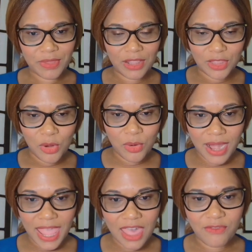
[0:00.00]
lower
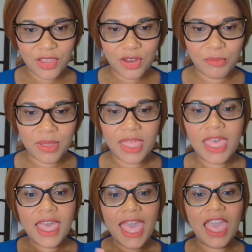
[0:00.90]
half here, but
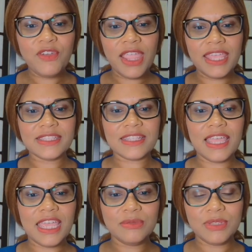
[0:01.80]
have your hands
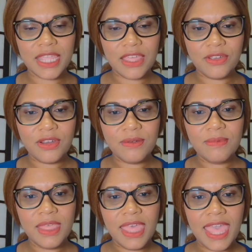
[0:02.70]
clasped together
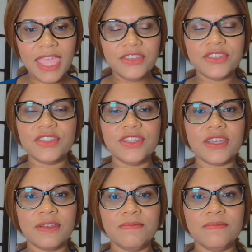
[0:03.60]
and just
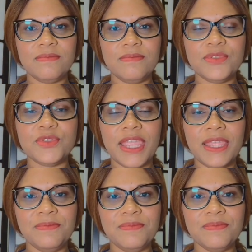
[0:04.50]
look
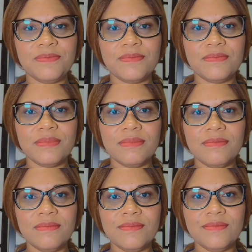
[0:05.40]
straight.
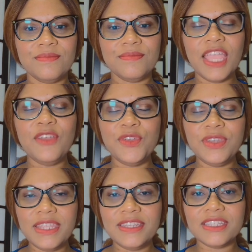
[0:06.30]
If you
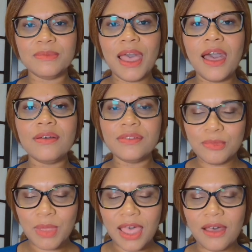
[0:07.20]
need to smile,
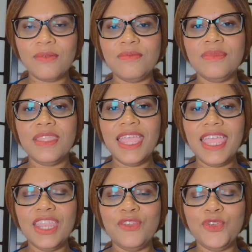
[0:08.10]
smile.
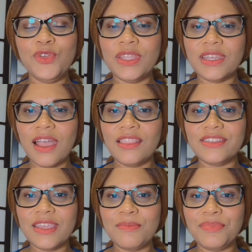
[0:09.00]
And if you acknowledge
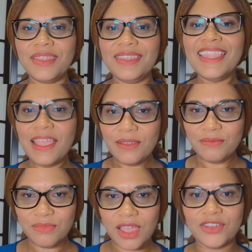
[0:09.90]
something,
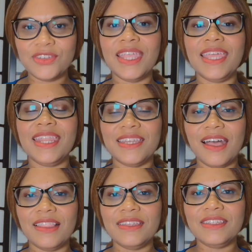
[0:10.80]
nod your head,
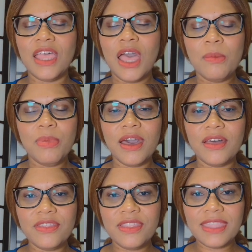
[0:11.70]
acknowledge. But
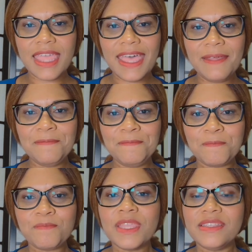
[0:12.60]
other than that,
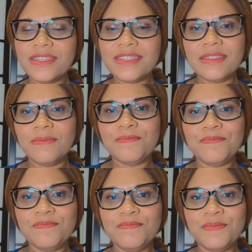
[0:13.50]
just
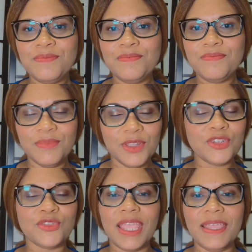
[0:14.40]
look
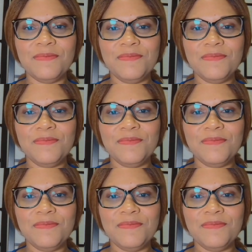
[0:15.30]
straight.